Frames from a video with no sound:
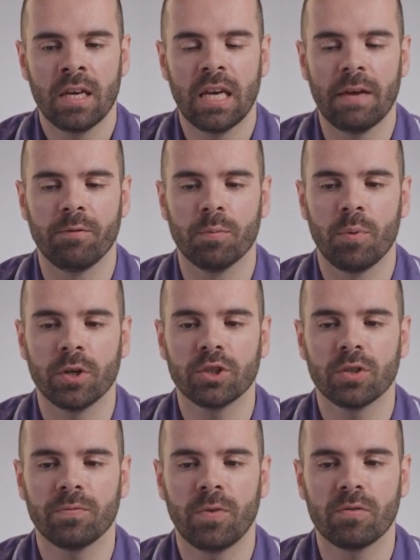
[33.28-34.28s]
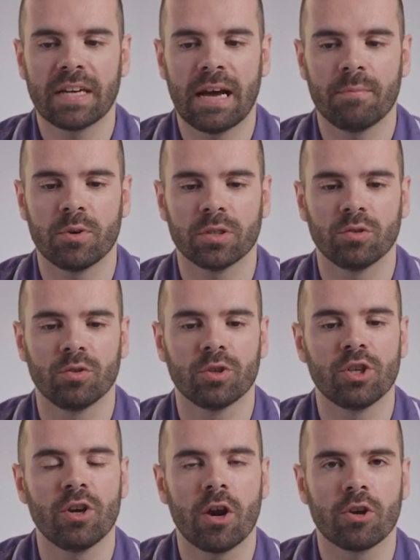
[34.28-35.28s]
If you point your phone camera to the
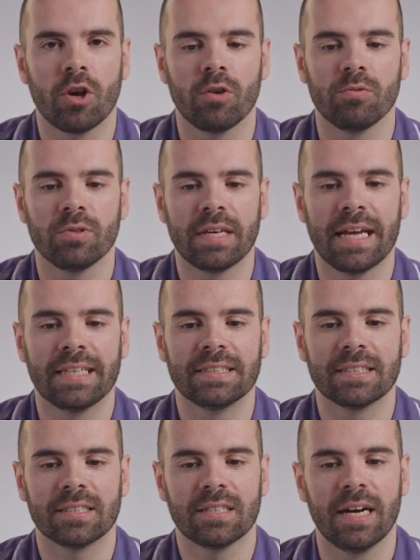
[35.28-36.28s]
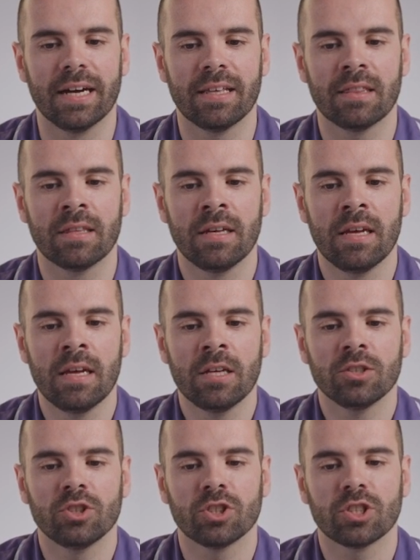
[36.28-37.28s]
QR code in this slide,
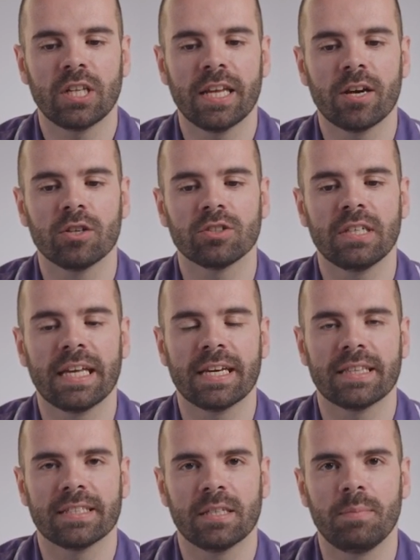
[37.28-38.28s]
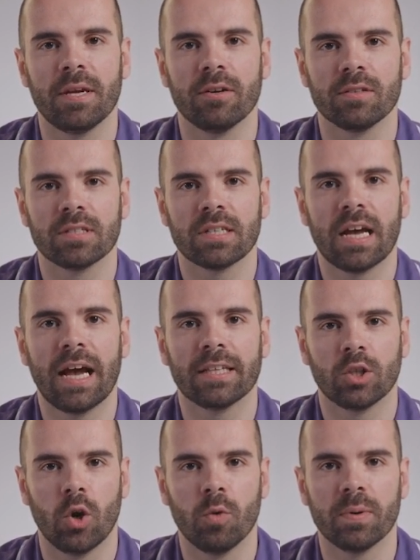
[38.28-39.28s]
just click on the link that appears
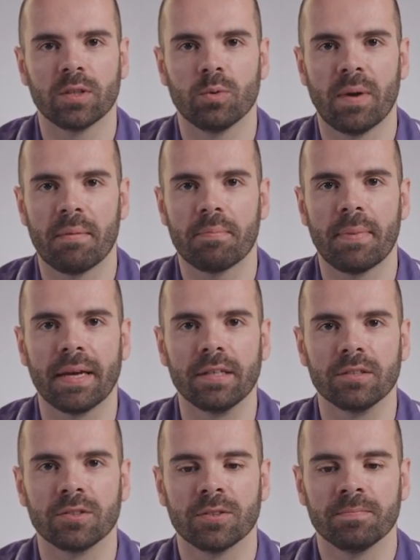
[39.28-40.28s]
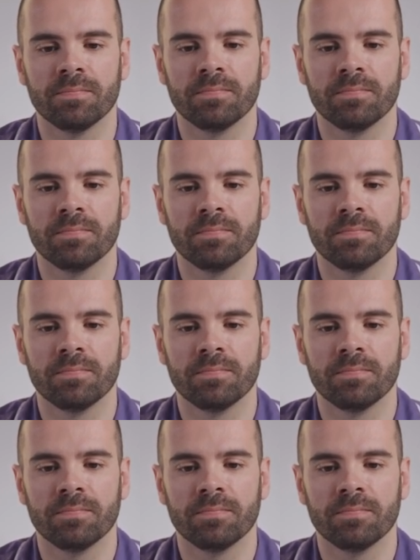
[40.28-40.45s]
and open the web page.